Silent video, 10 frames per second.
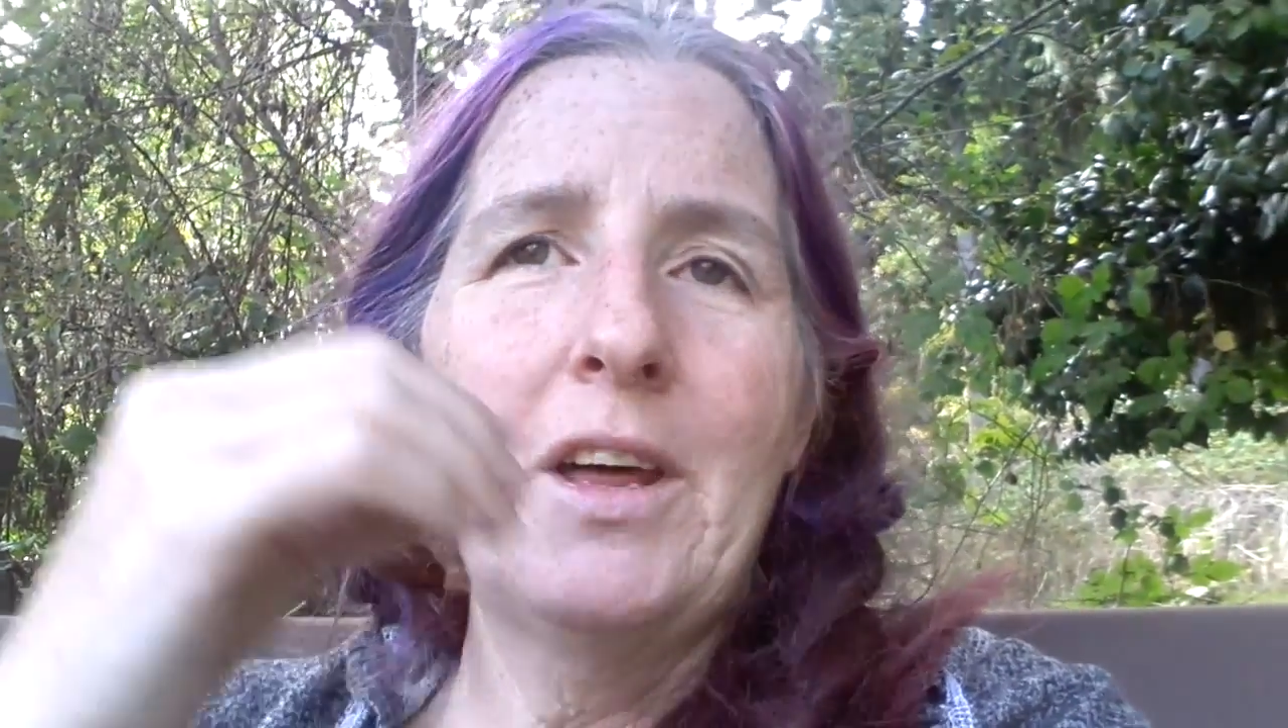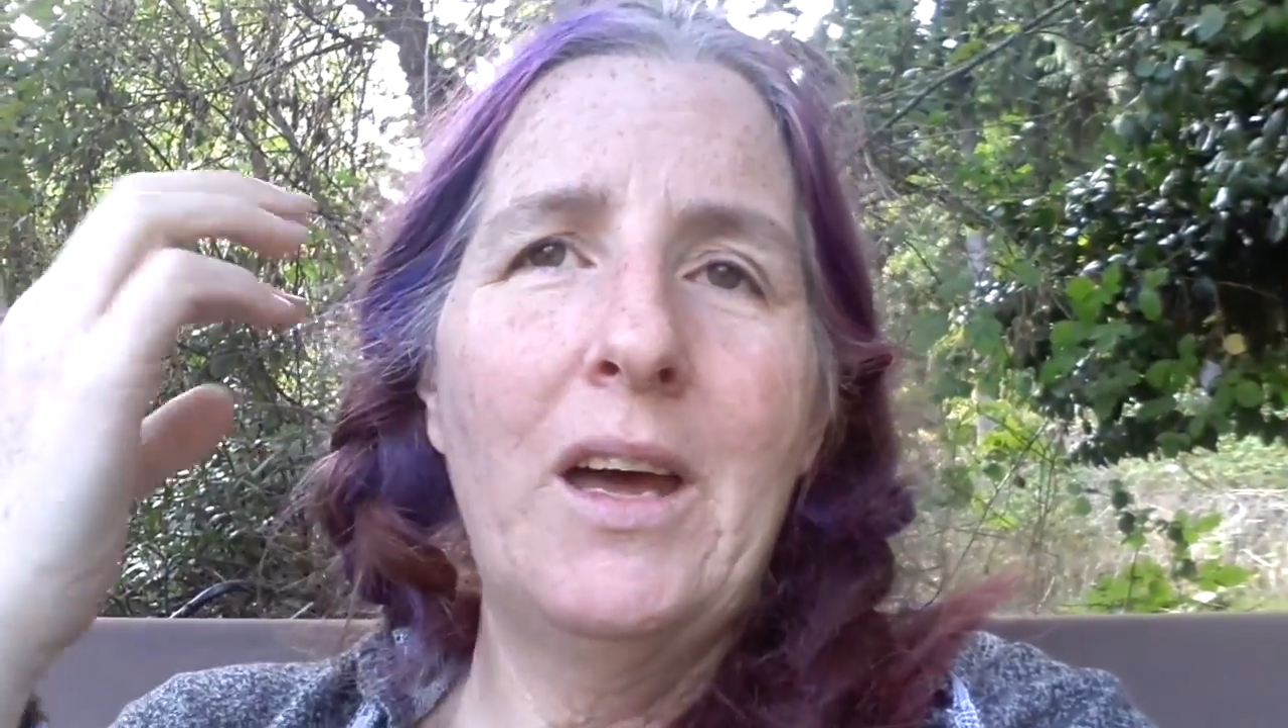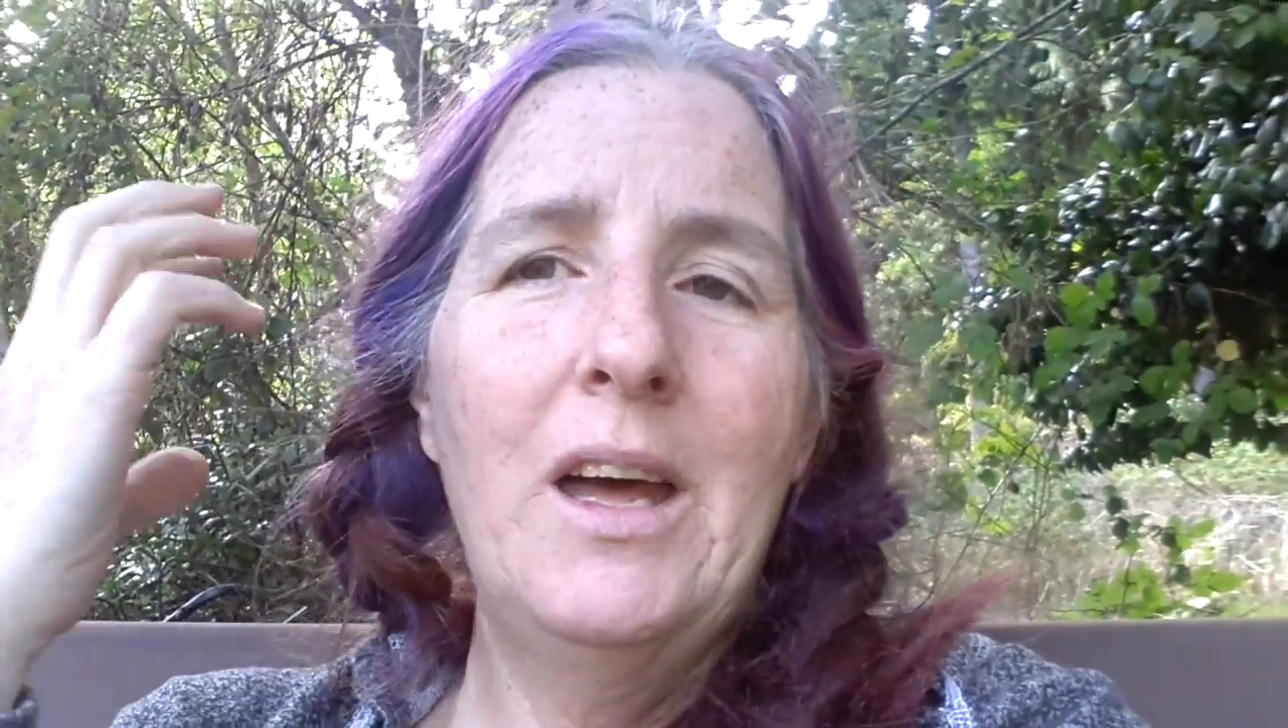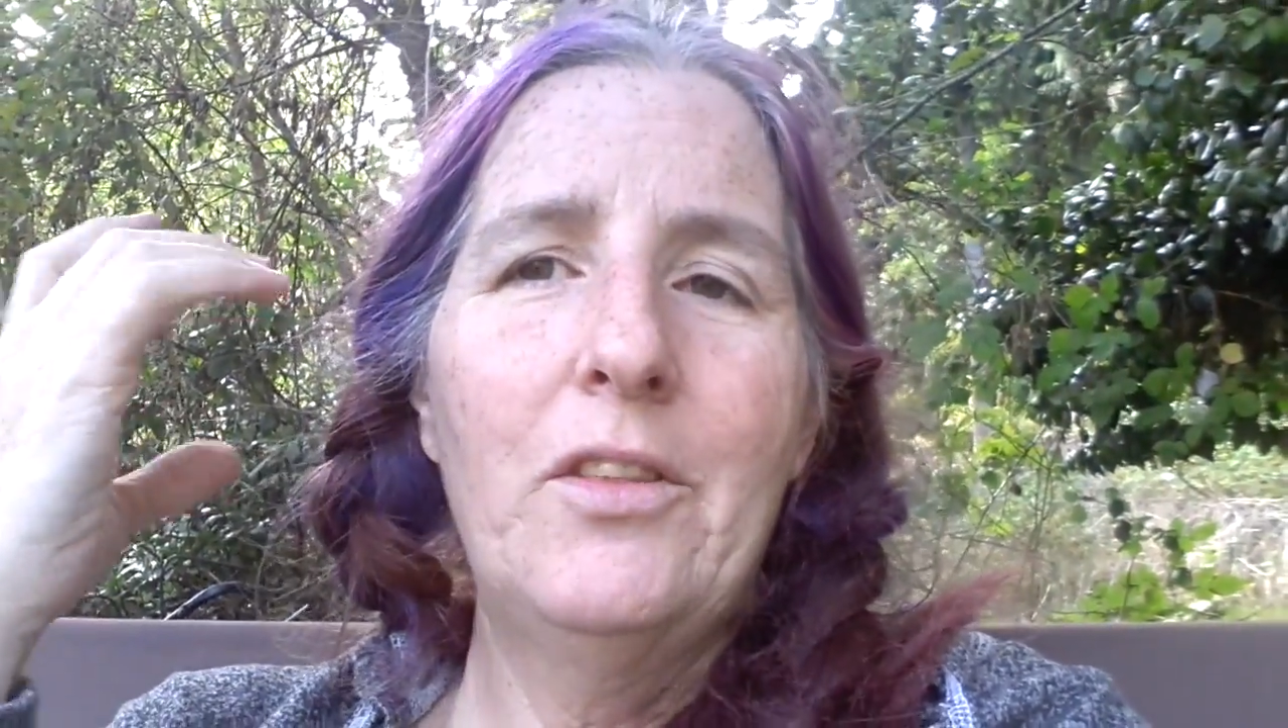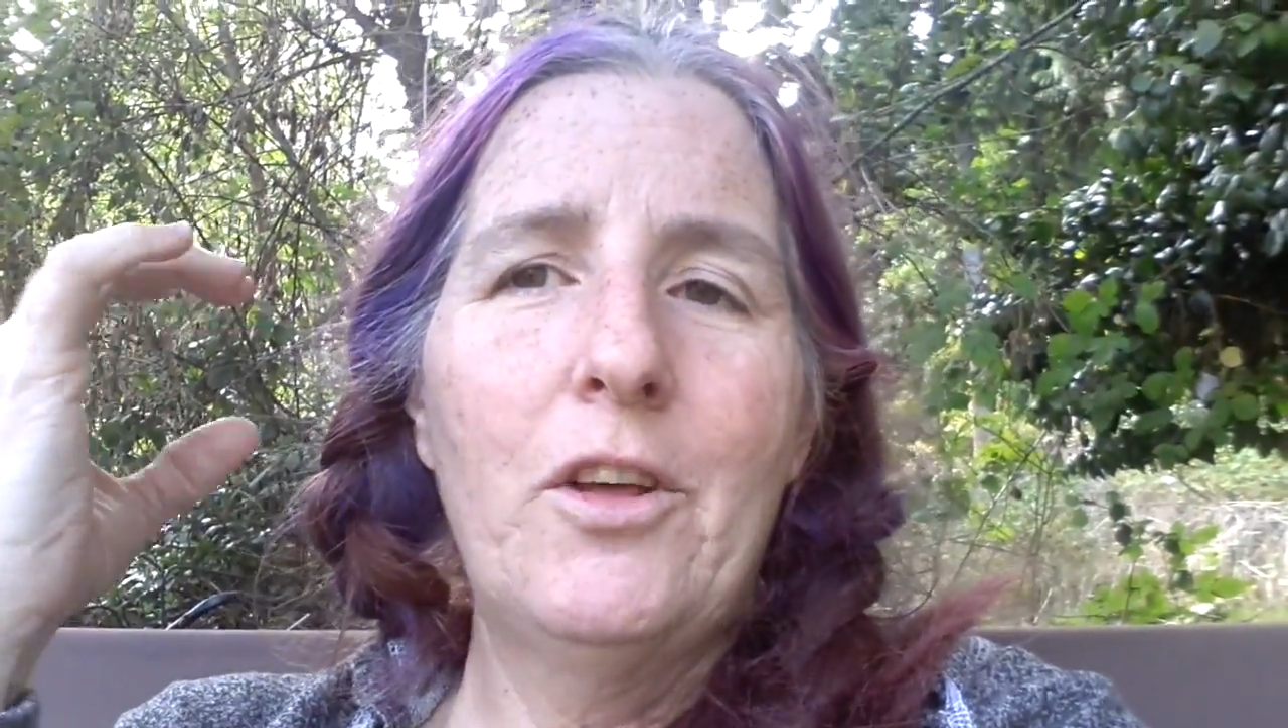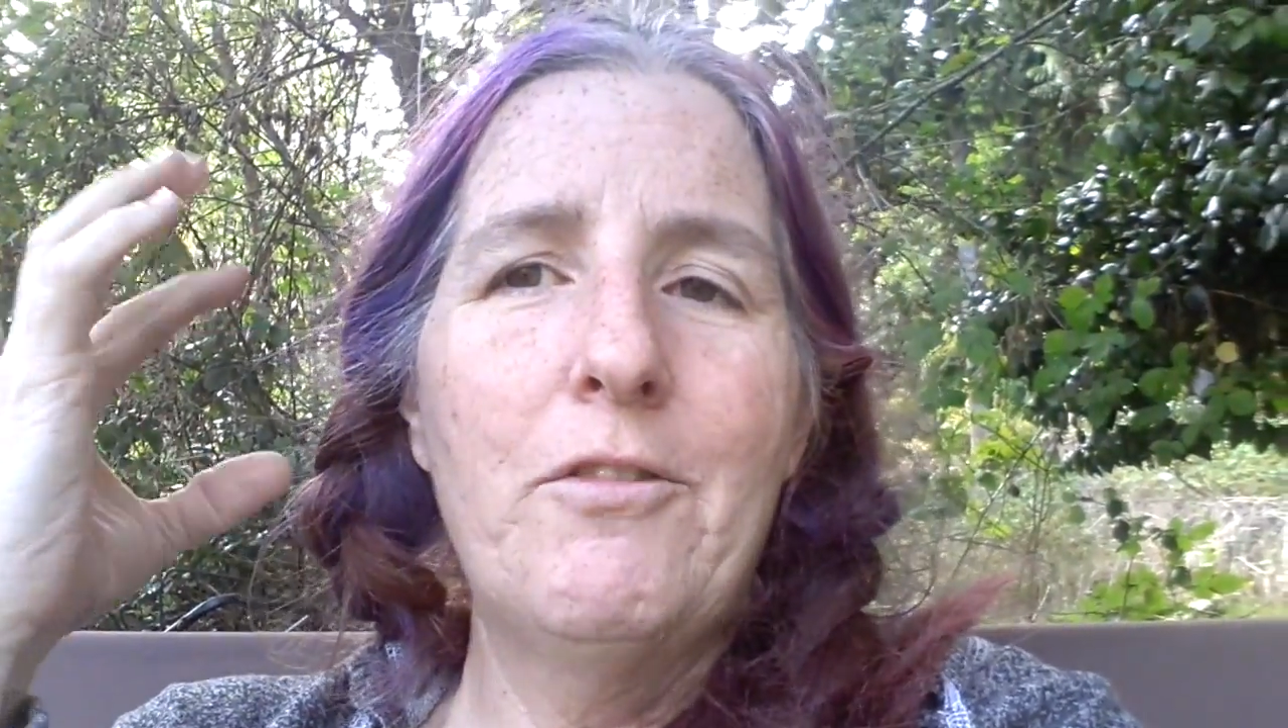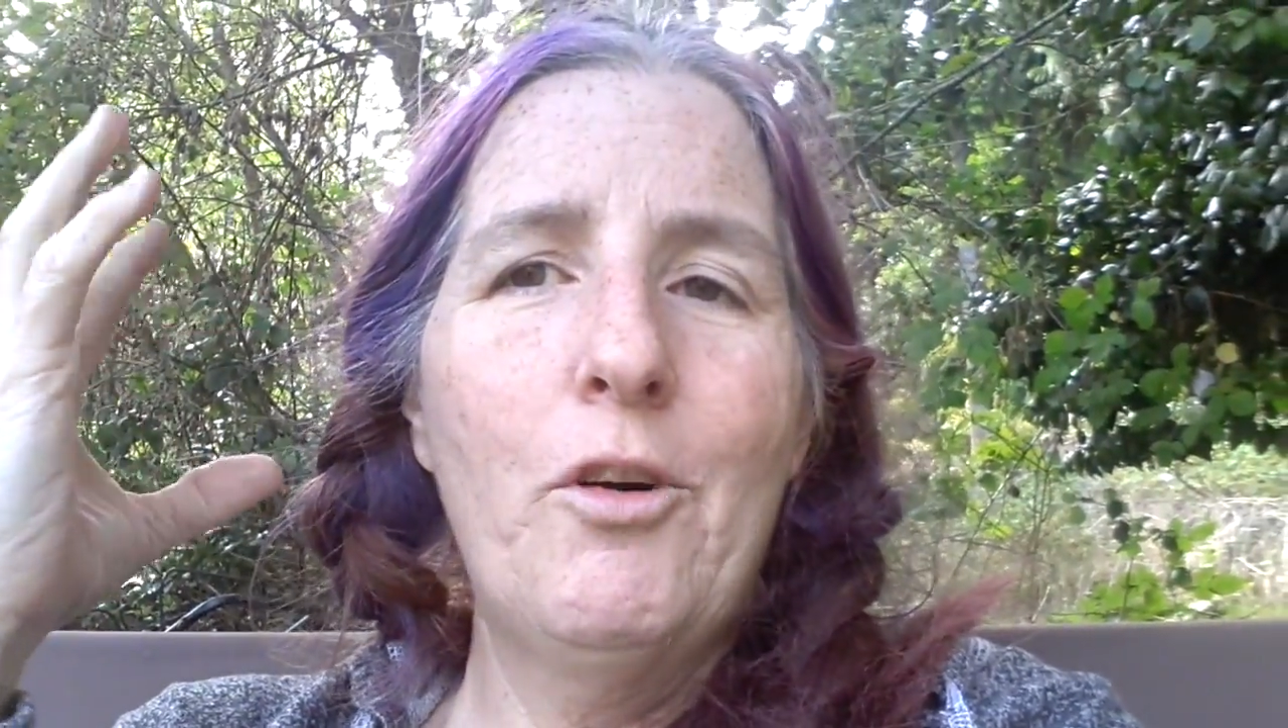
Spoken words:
the